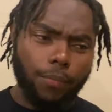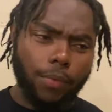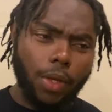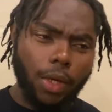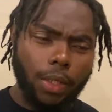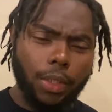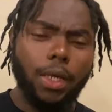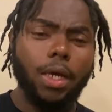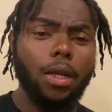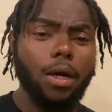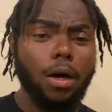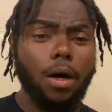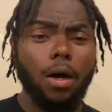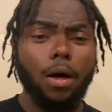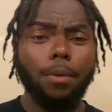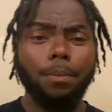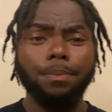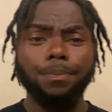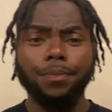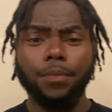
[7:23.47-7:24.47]
get
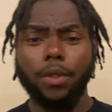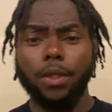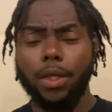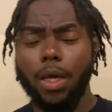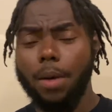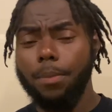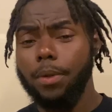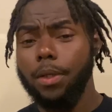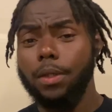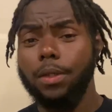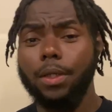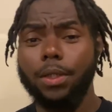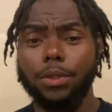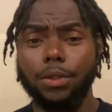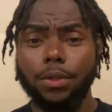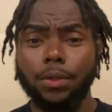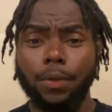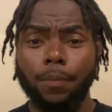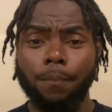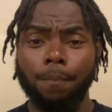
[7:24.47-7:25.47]
a gambling
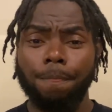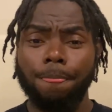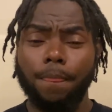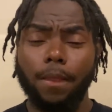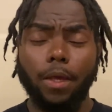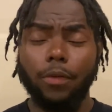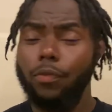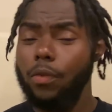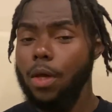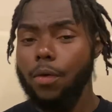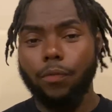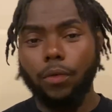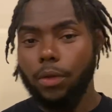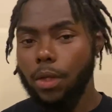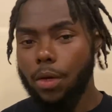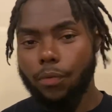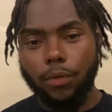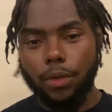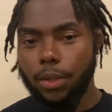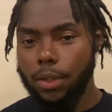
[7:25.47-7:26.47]
addiction. It's
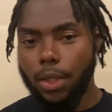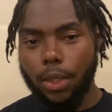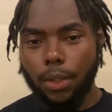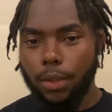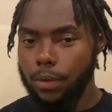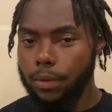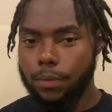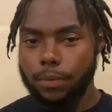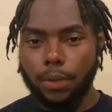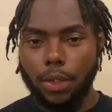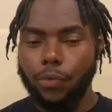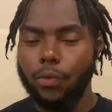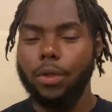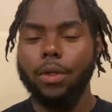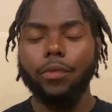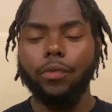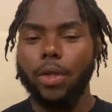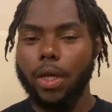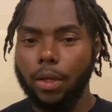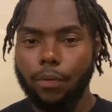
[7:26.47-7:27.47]
definitely not. It
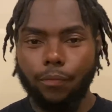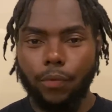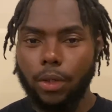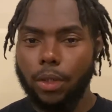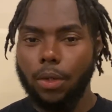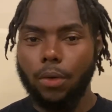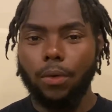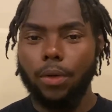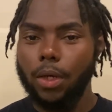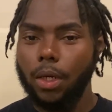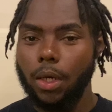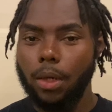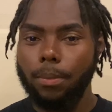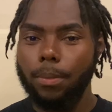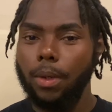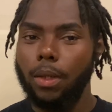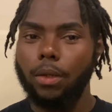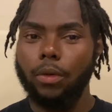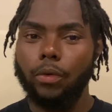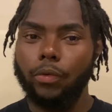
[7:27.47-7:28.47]
looks like a video game,
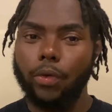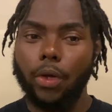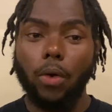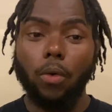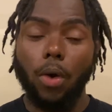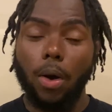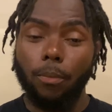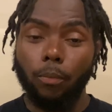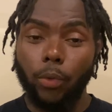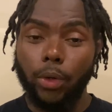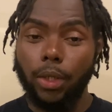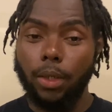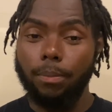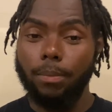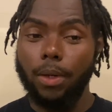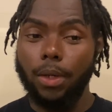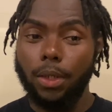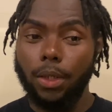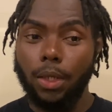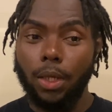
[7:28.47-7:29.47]
and it looks like, oh, I'm winning
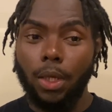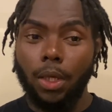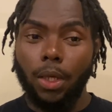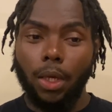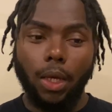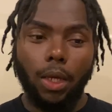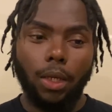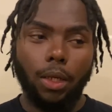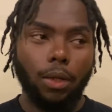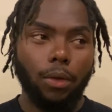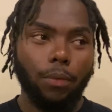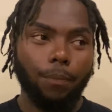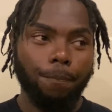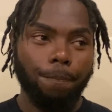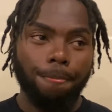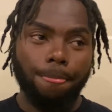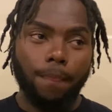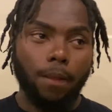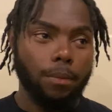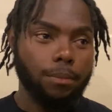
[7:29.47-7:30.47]
money, and
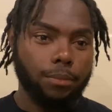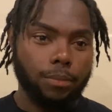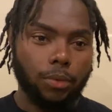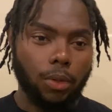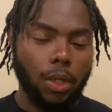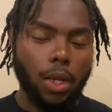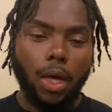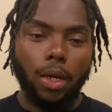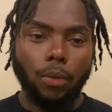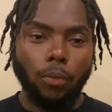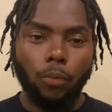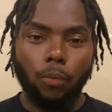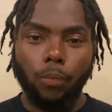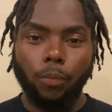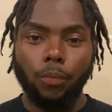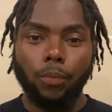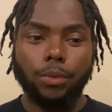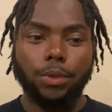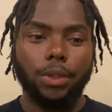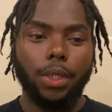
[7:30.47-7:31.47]
a lot
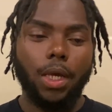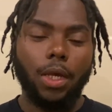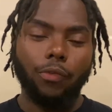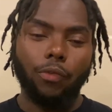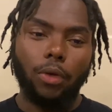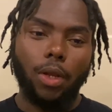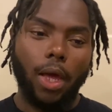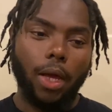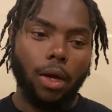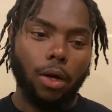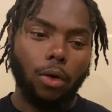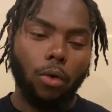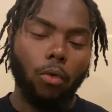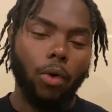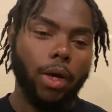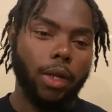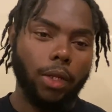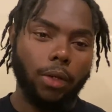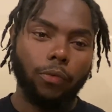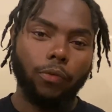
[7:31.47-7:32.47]
of kids are like
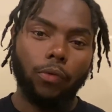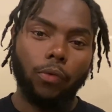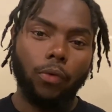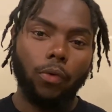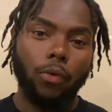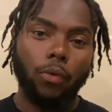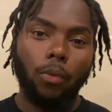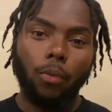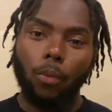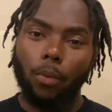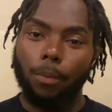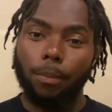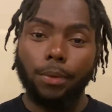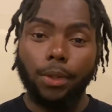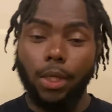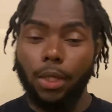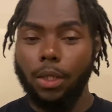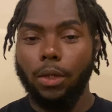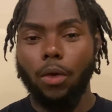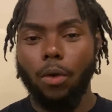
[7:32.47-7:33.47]
acquainted to
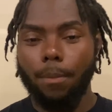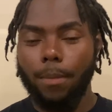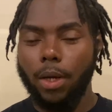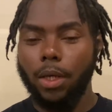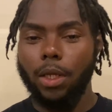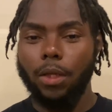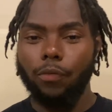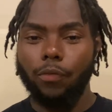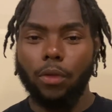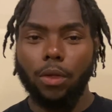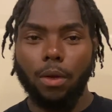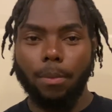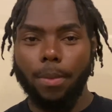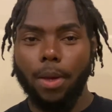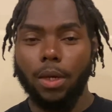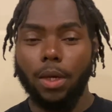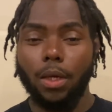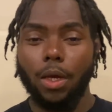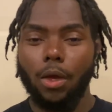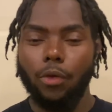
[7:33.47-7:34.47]
getting their money into their
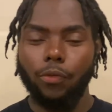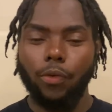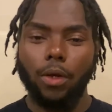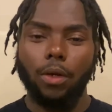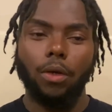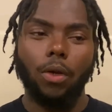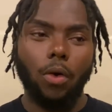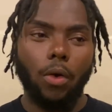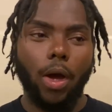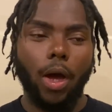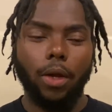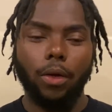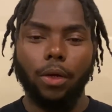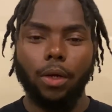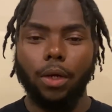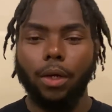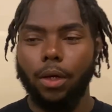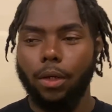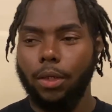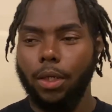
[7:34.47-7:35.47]
bank accounts. They know how
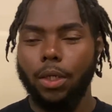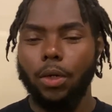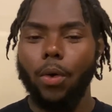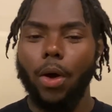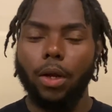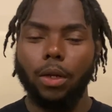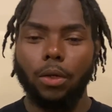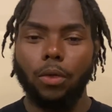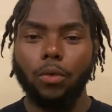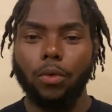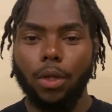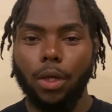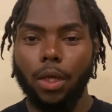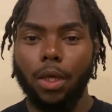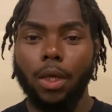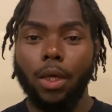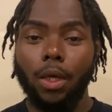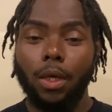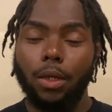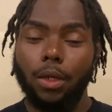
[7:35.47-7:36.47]
to do that
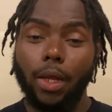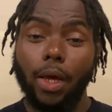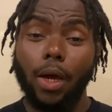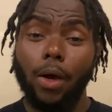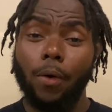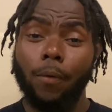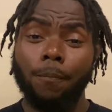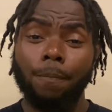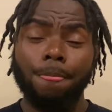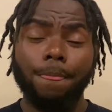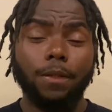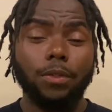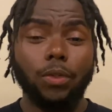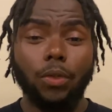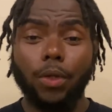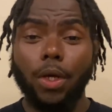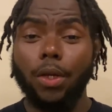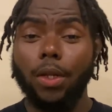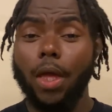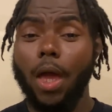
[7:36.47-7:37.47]
now. So
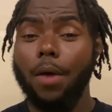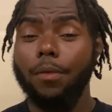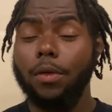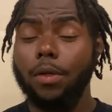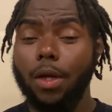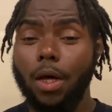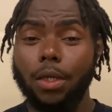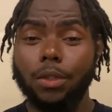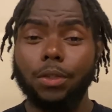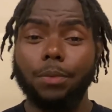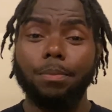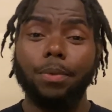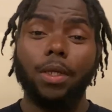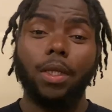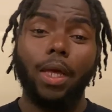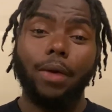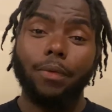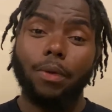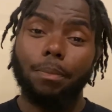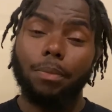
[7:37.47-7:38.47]
now they have the knowledge of being
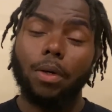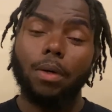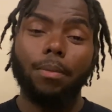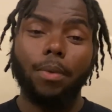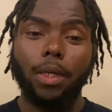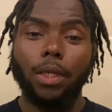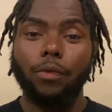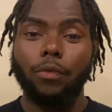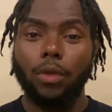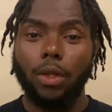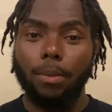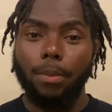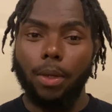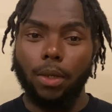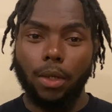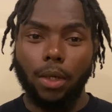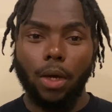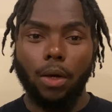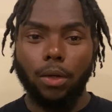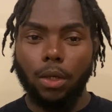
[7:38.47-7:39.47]
able to put money into their bank
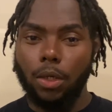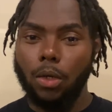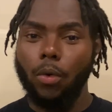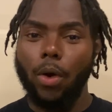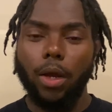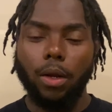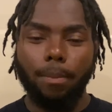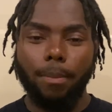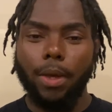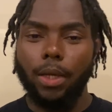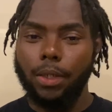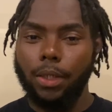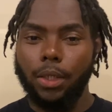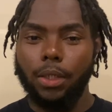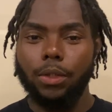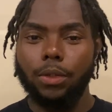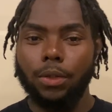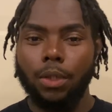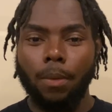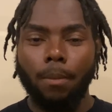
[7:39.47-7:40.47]
account. They know how to make
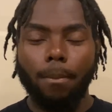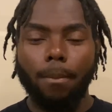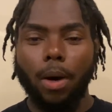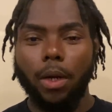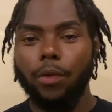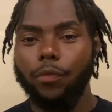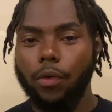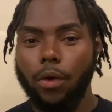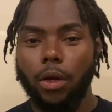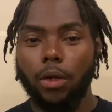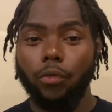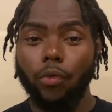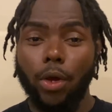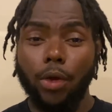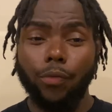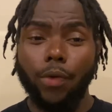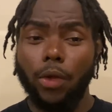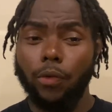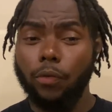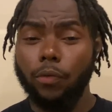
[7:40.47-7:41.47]
these monetary
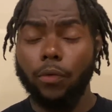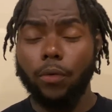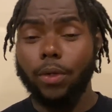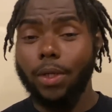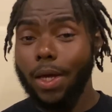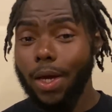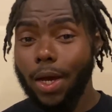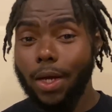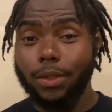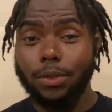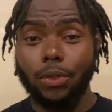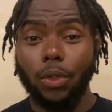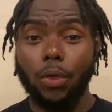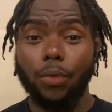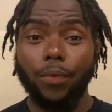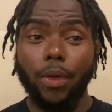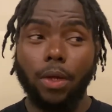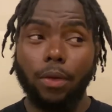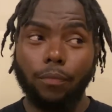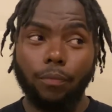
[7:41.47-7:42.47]
transactions online. So
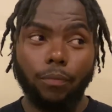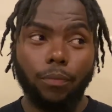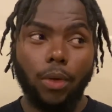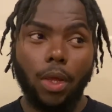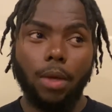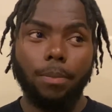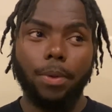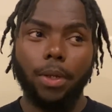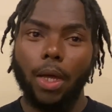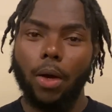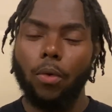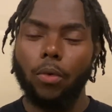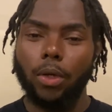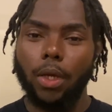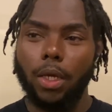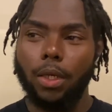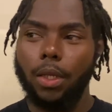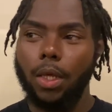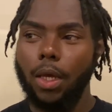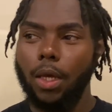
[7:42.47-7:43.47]
they be like,
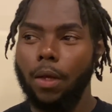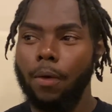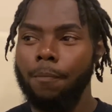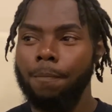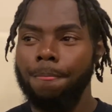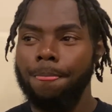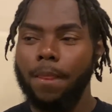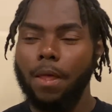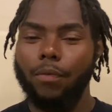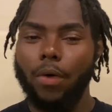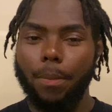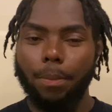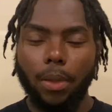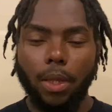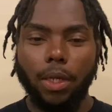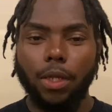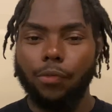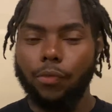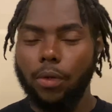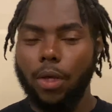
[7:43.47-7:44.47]
okay, dang, if I play
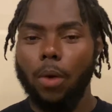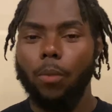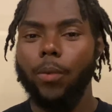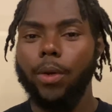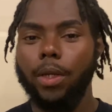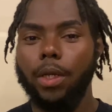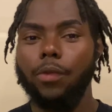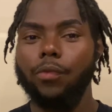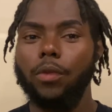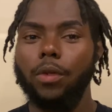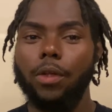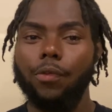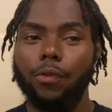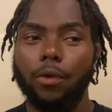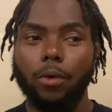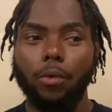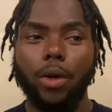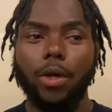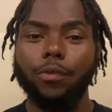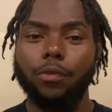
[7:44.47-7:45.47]
this and I win this, and this
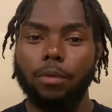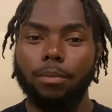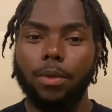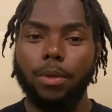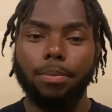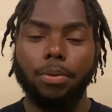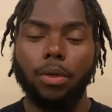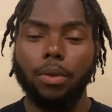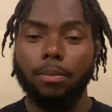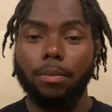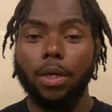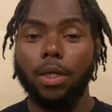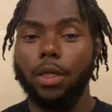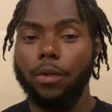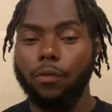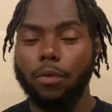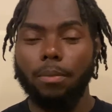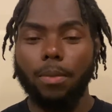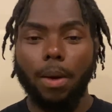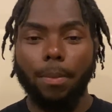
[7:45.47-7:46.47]
equates to me putting money
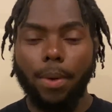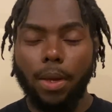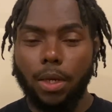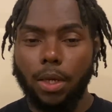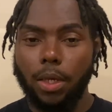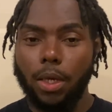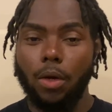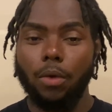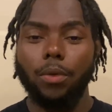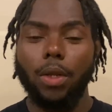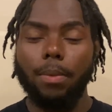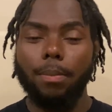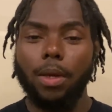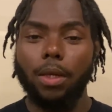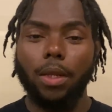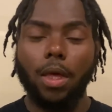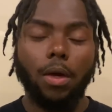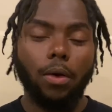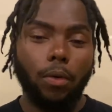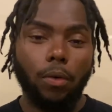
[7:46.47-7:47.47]
into my bank account, they
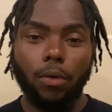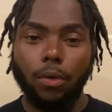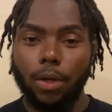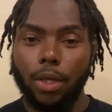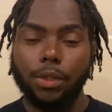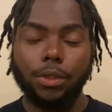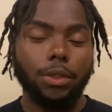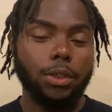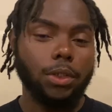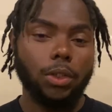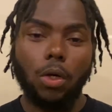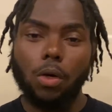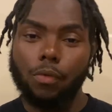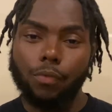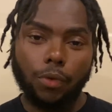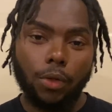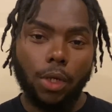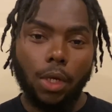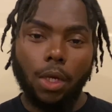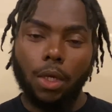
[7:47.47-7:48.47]
make that correlation, is
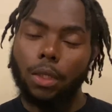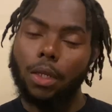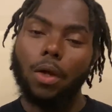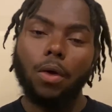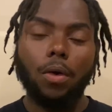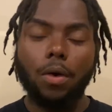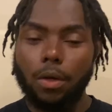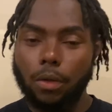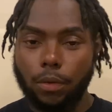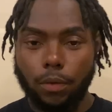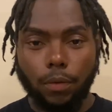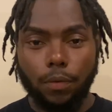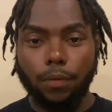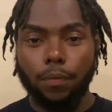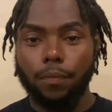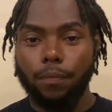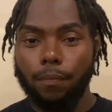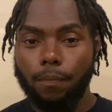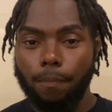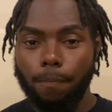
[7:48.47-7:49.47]
over. They're hooked.
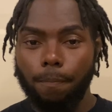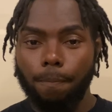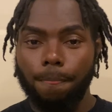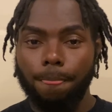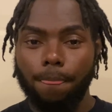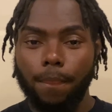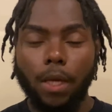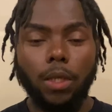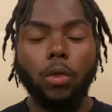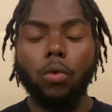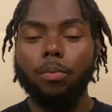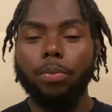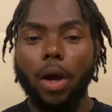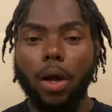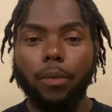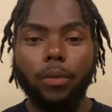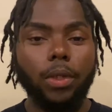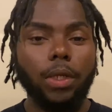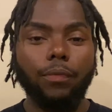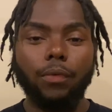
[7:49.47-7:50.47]
And you
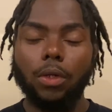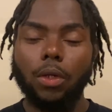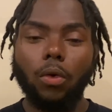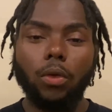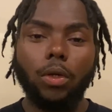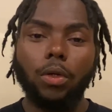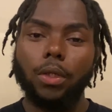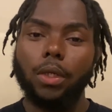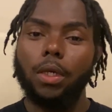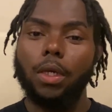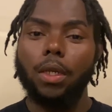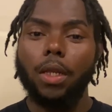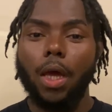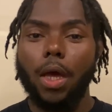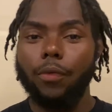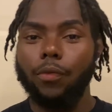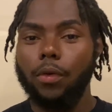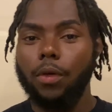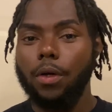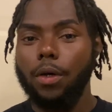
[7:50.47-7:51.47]
probably wouldn't even know your kid
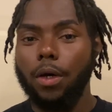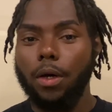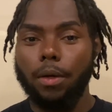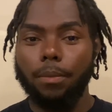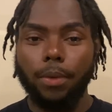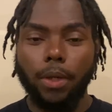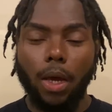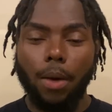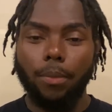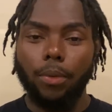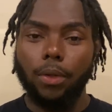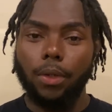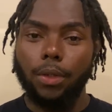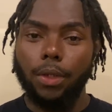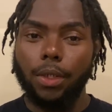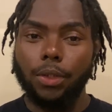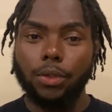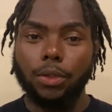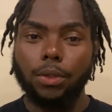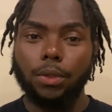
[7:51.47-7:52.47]
has a gambling
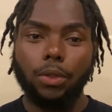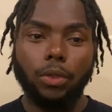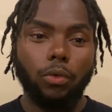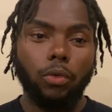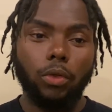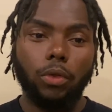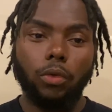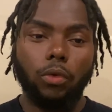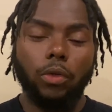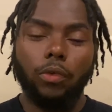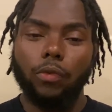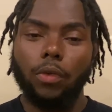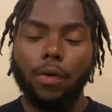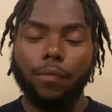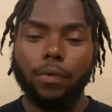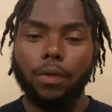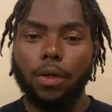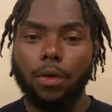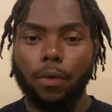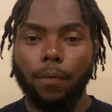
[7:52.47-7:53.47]
addiction. You just
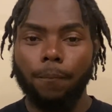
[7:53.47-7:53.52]
never know.